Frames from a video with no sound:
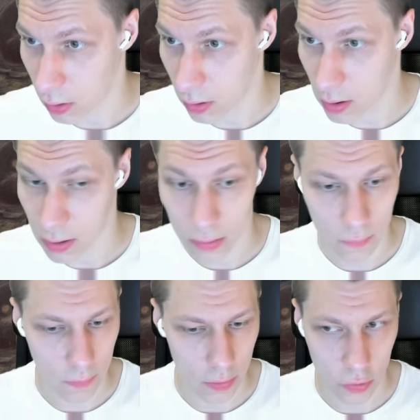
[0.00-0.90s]
And
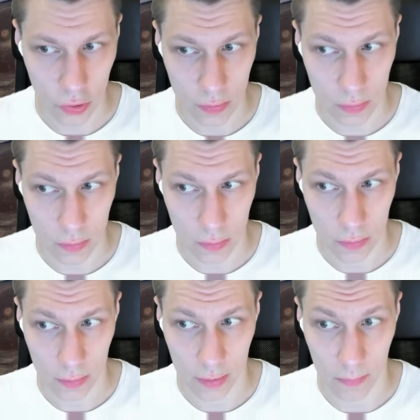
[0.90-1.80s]
we can just
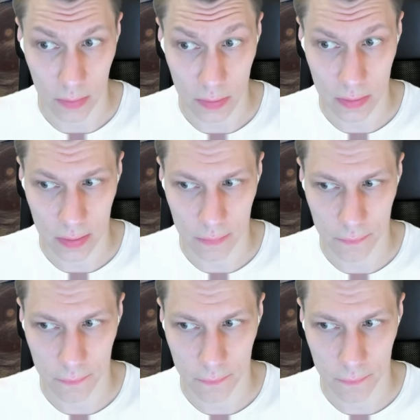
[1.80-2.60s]
commit stuff.